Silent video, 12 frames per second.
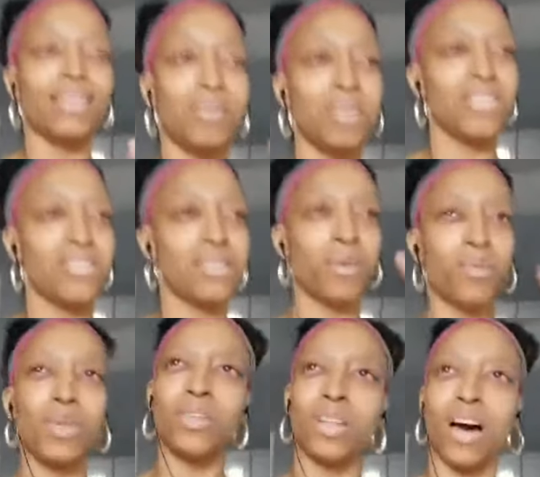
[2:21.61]
Let me tell you something.
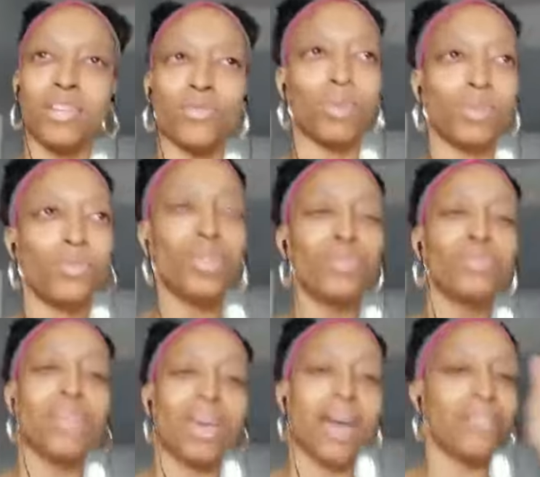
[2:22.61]
When you're an entrepreneur, you
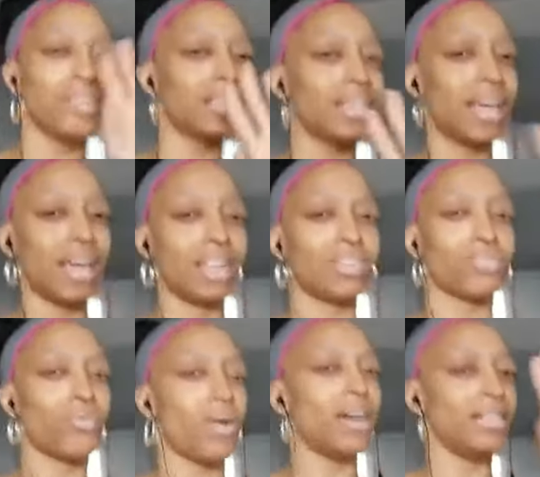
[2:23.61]
see everything
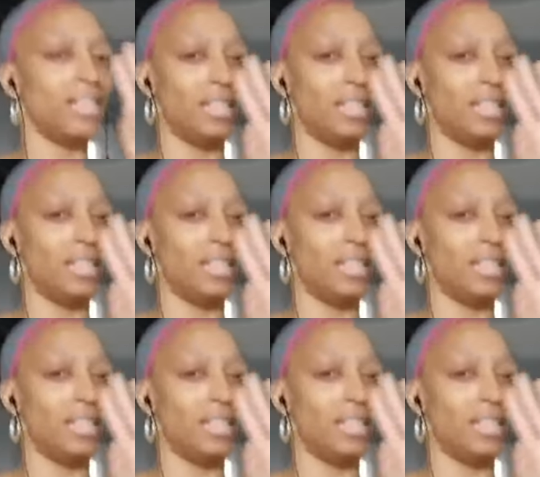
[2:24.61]
through a